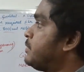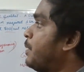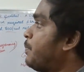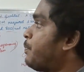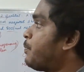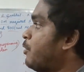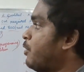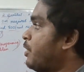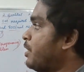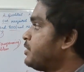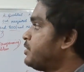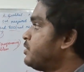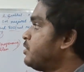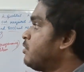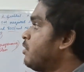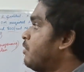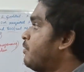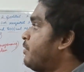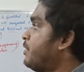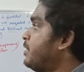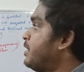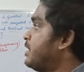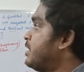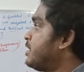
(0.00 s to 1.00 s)
The production
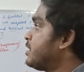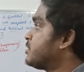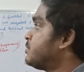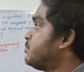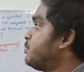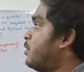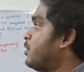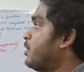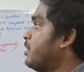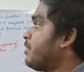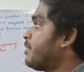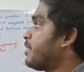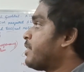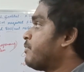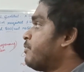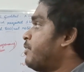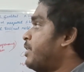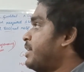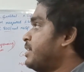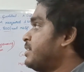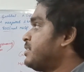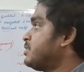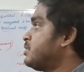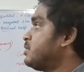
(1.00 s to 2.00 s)
of a deluxe model
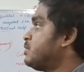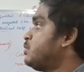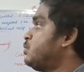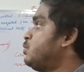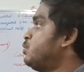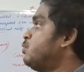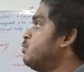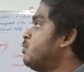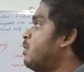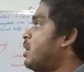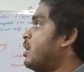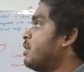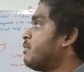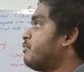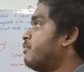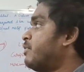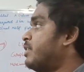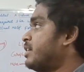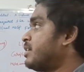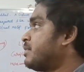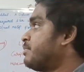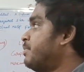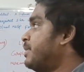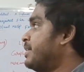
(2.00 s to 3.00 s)
requires 2-hour
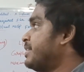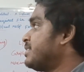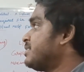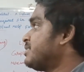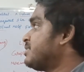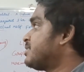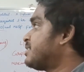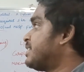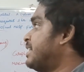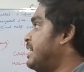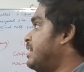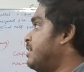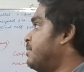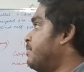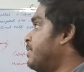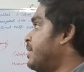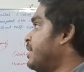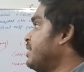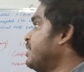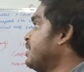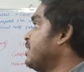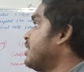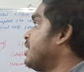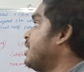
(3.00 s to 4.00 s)
work by a skilled
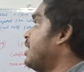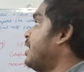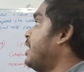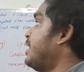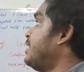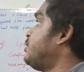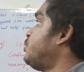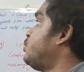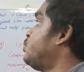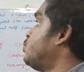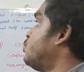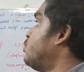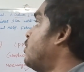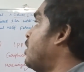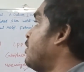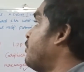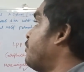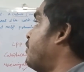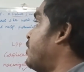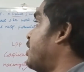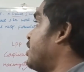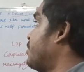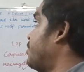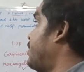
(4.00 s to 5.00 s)
man and
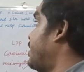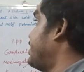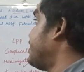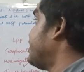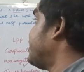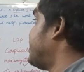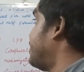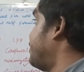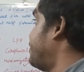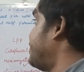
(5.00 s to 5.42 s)
2-hour work by a